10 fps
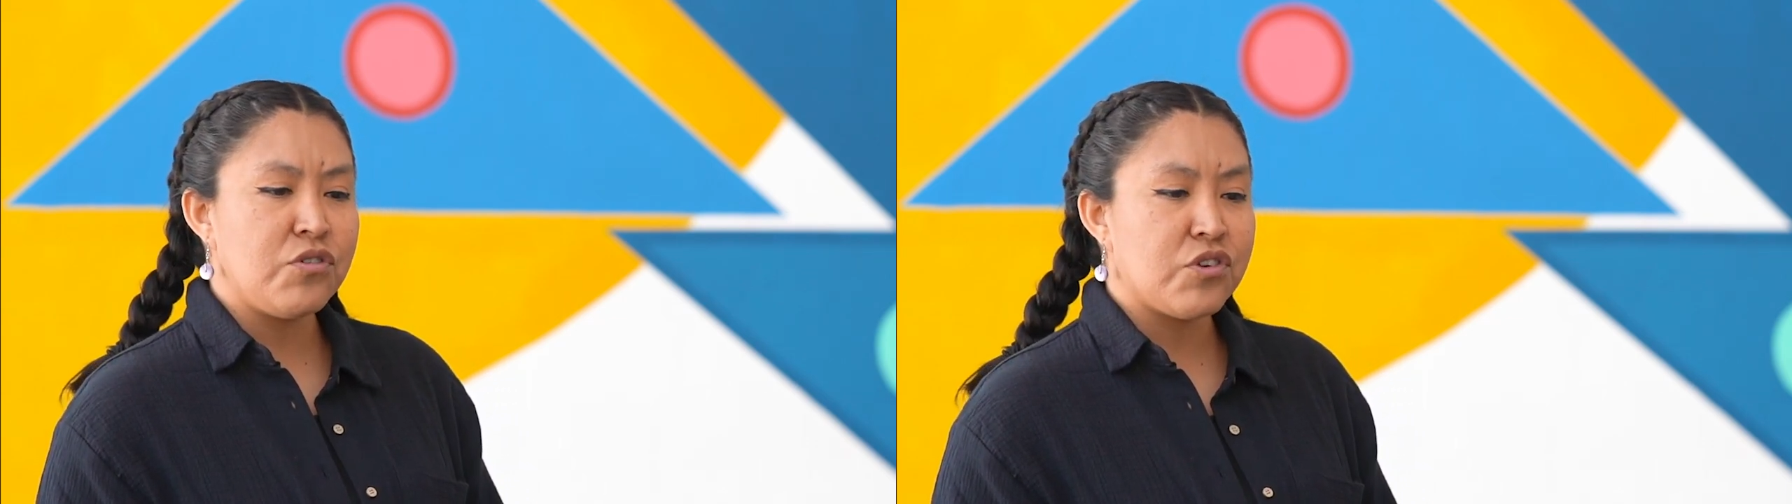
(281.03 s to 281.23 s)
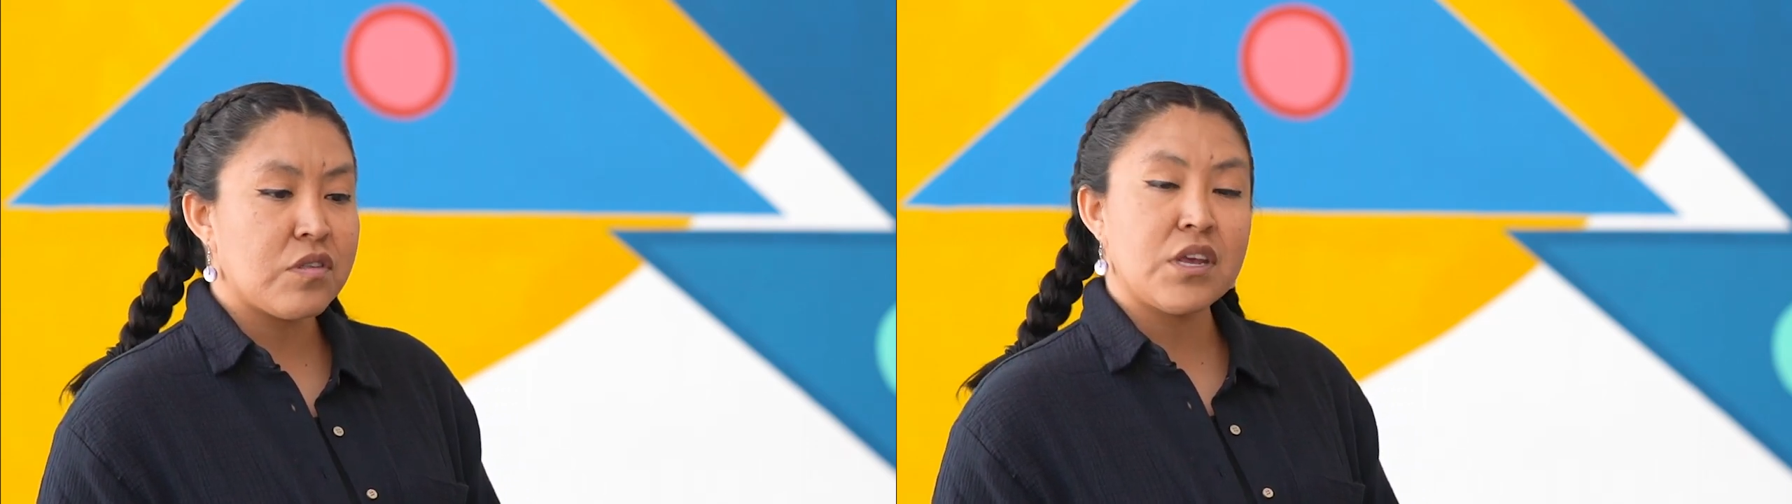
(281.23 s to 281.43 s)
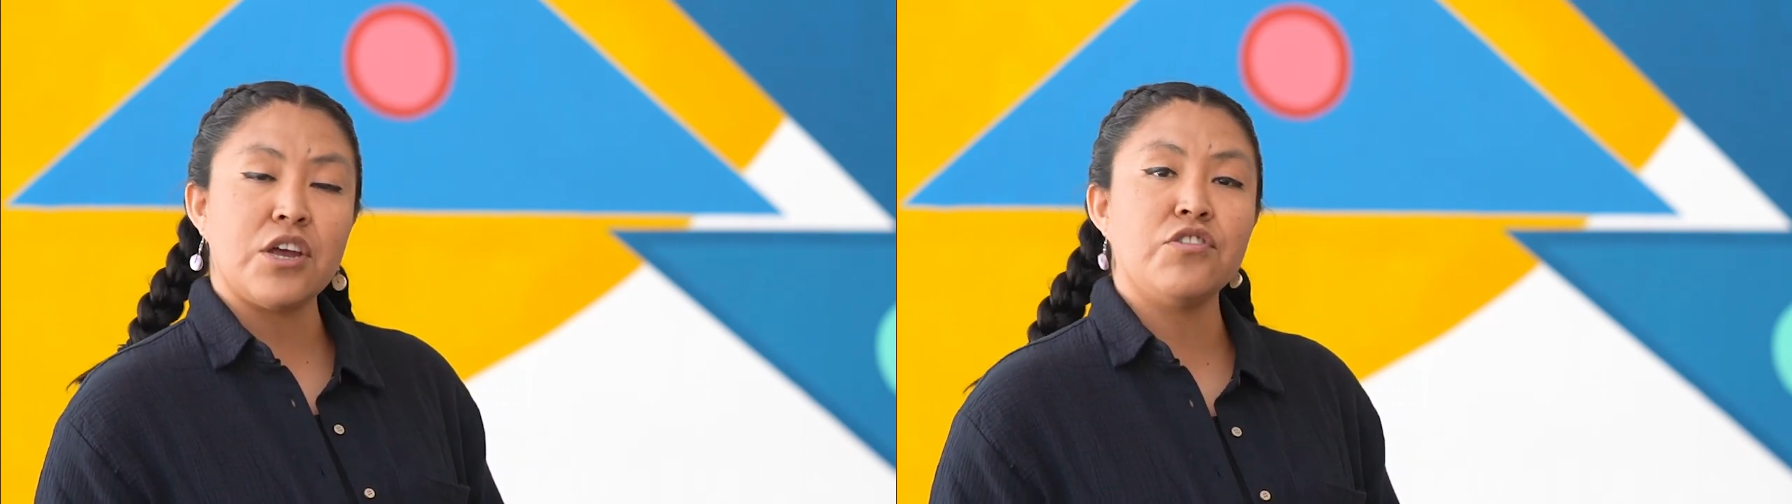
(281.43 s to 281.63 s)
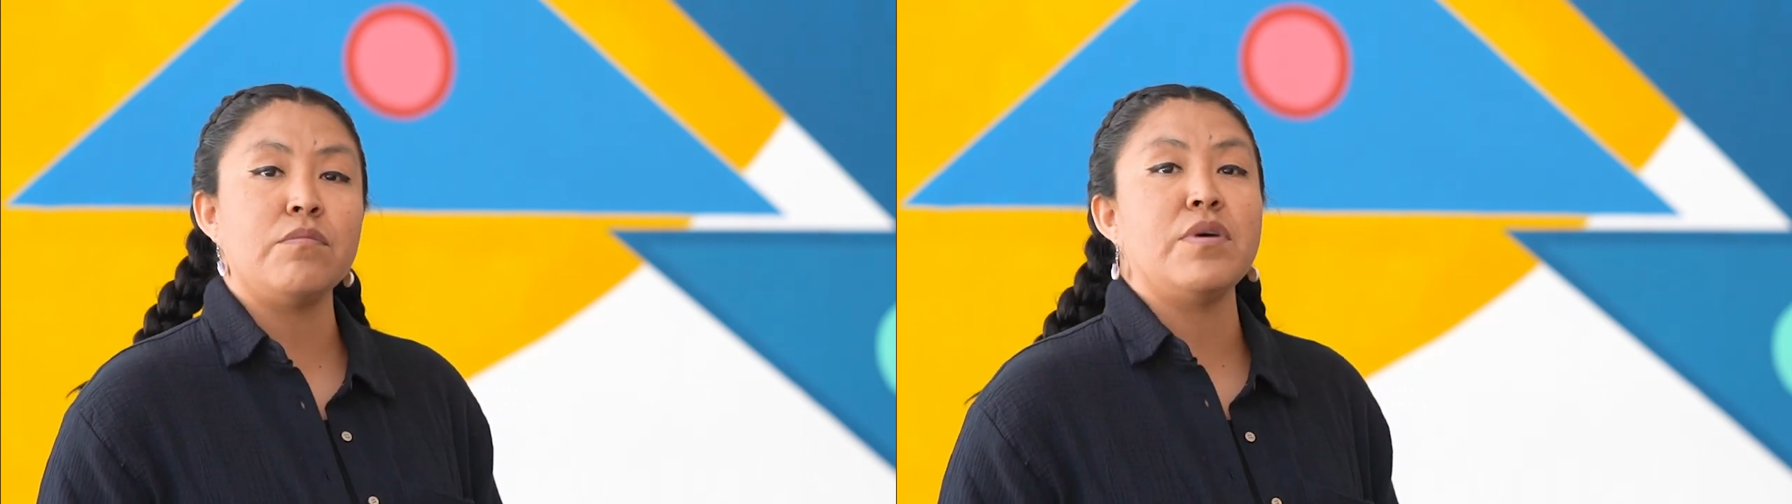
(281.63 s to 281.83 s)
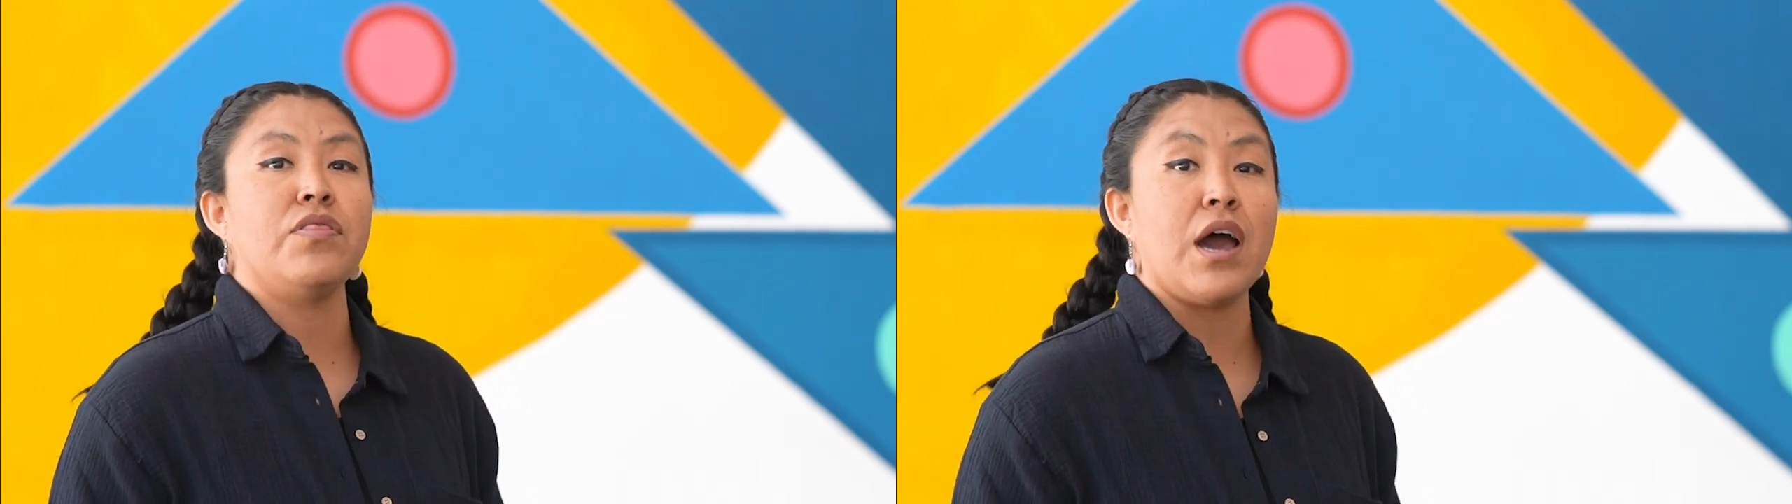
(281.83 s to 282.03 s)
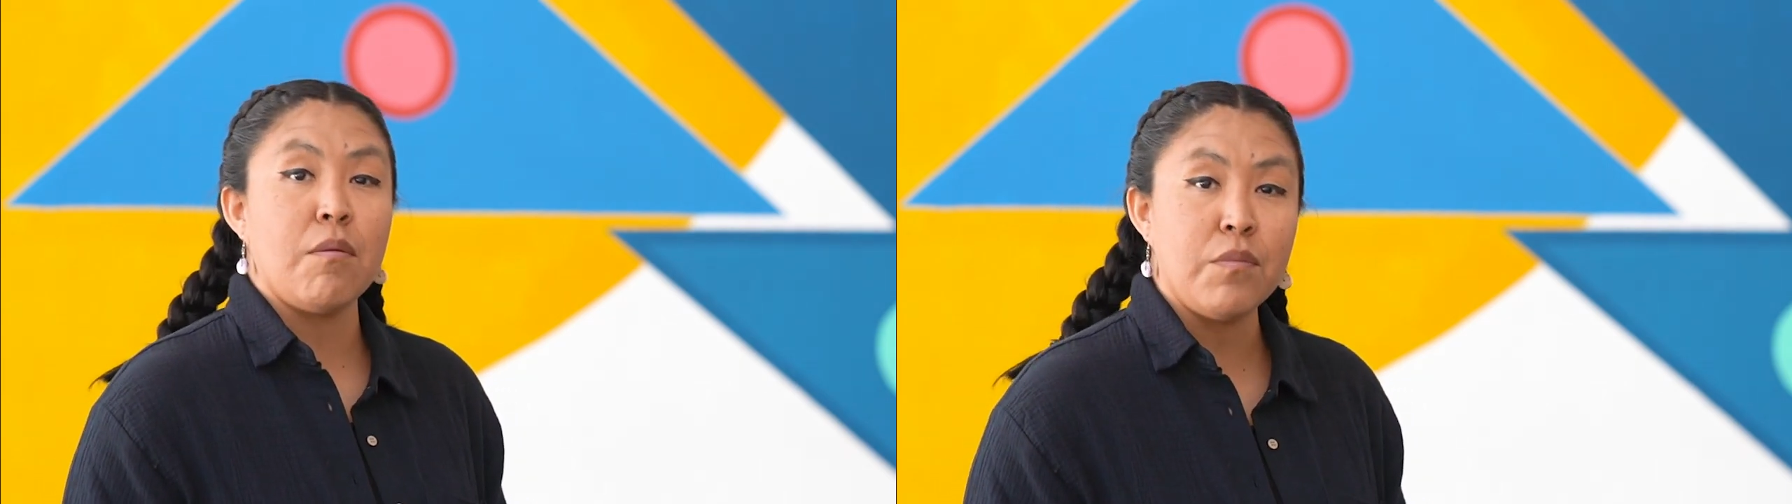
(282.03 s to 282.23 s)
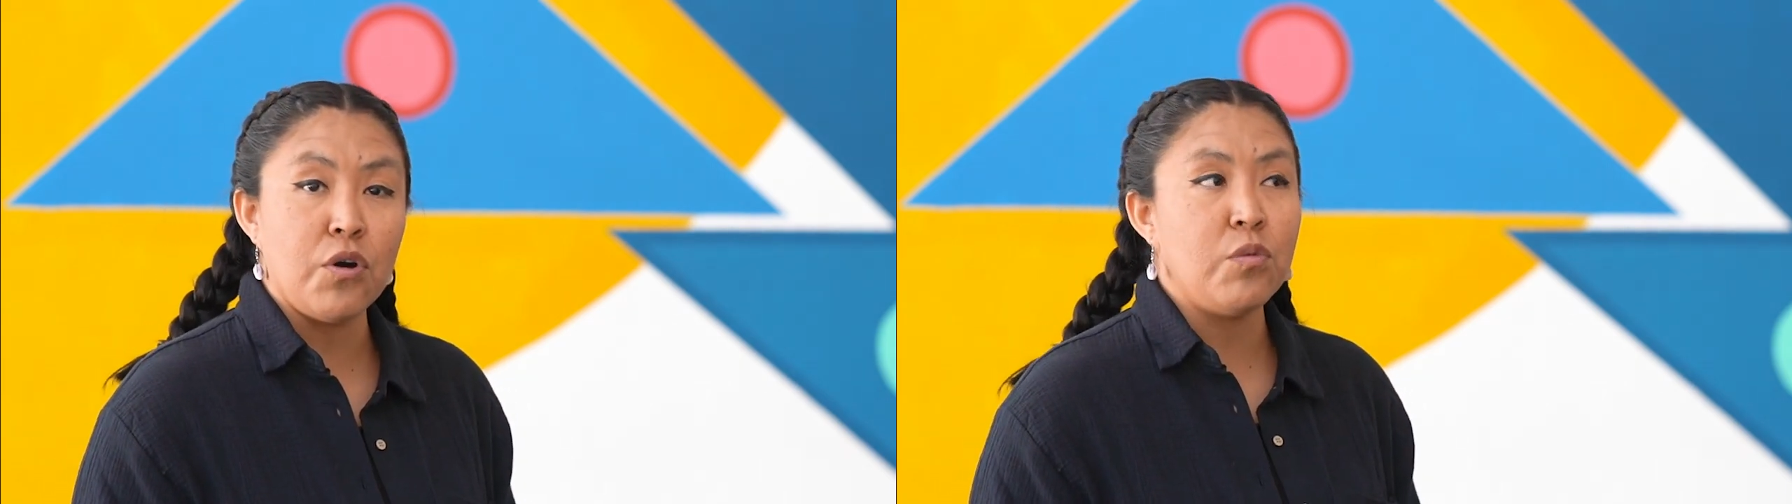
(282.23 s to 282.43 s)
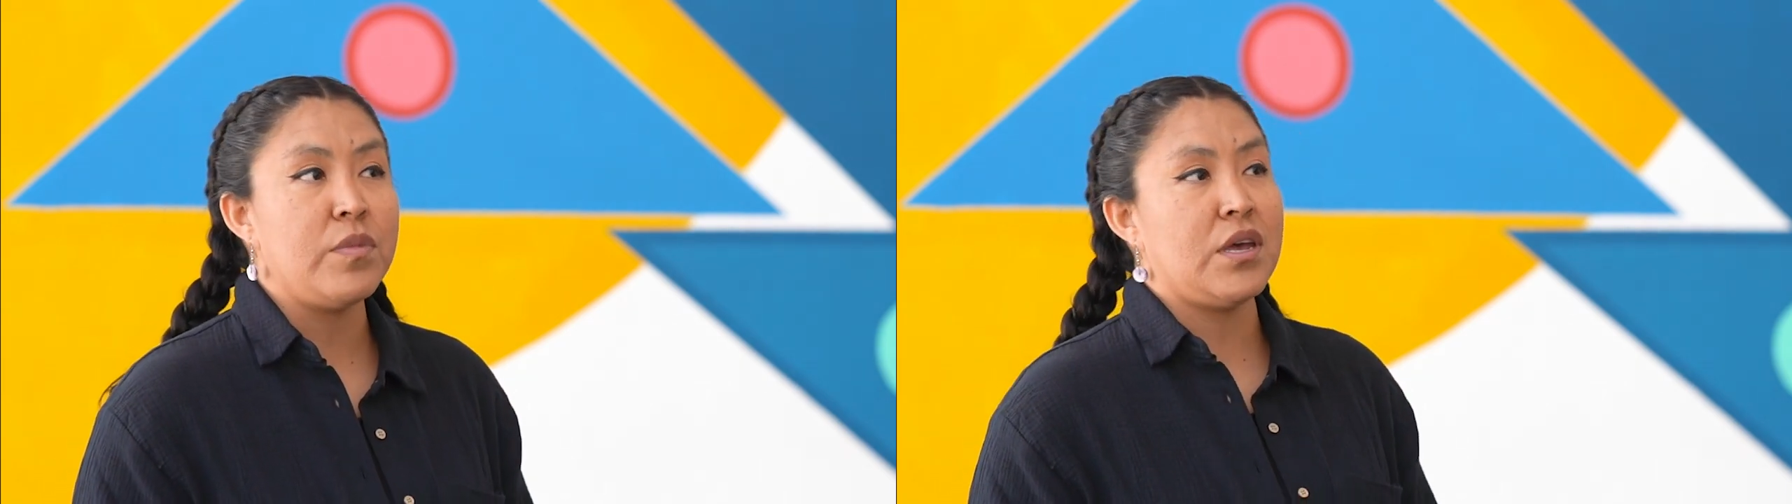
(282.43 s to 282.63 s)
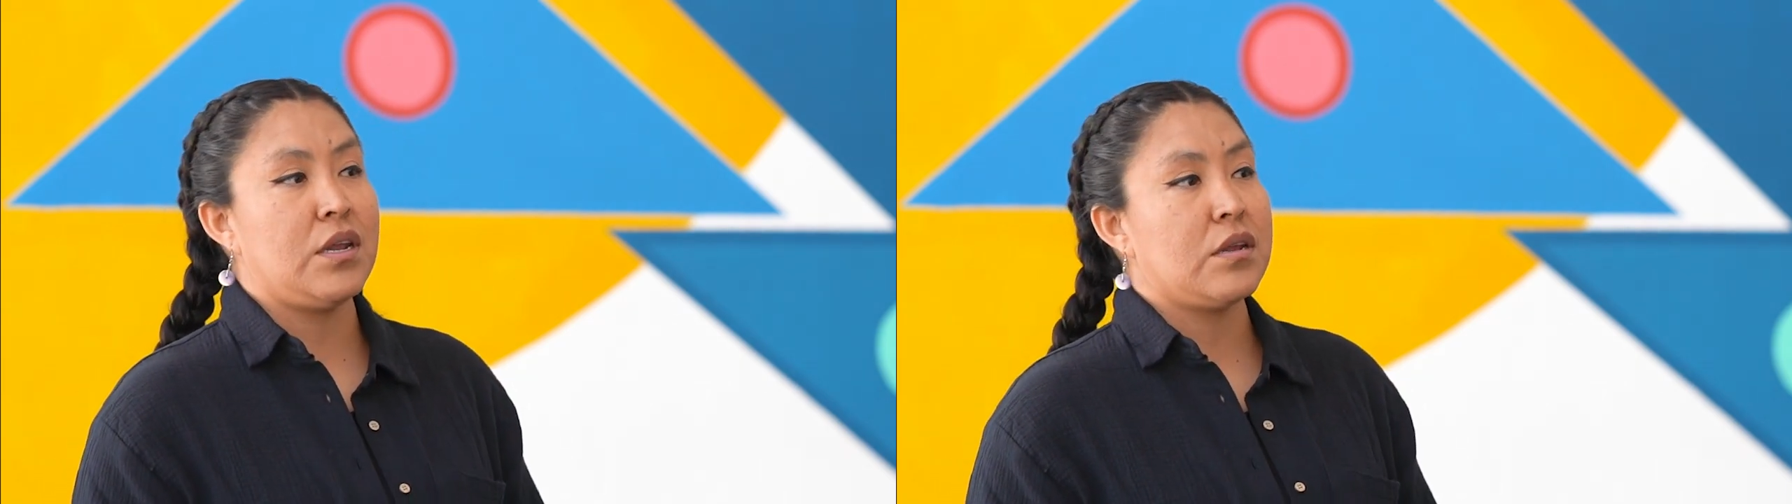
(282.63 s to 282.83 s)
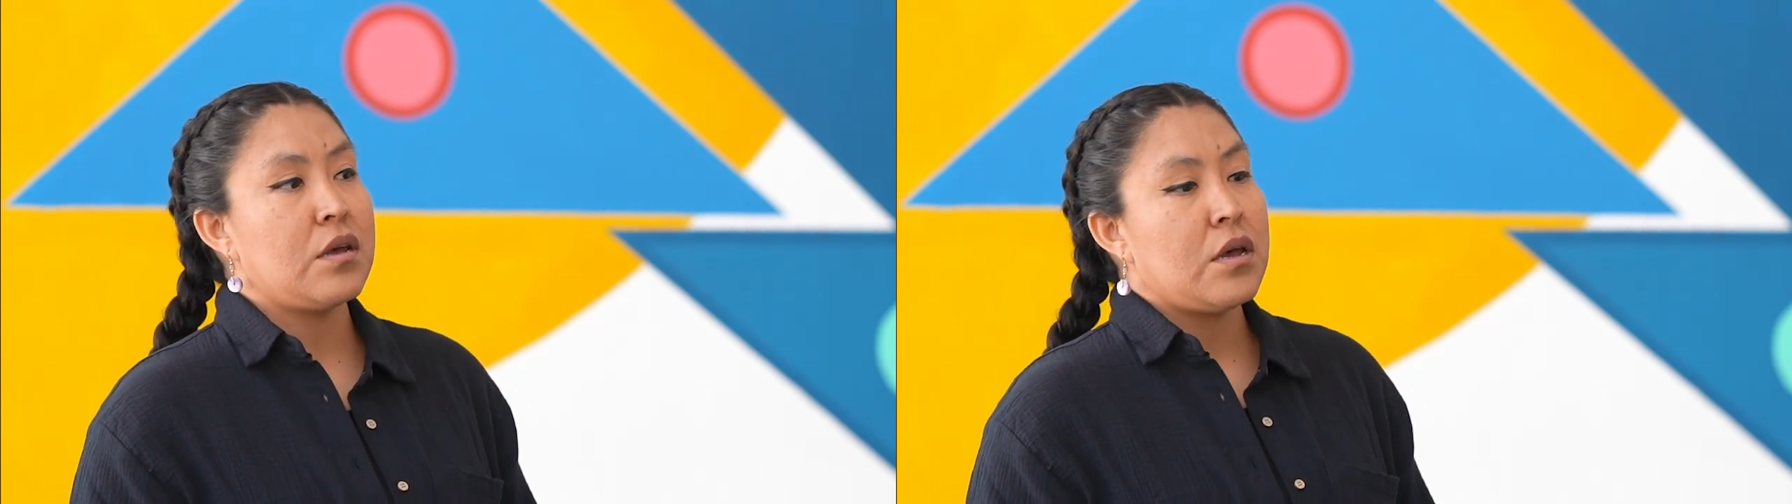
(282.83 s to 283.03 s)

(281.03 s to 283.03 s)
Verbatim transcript: just catch them in that moment.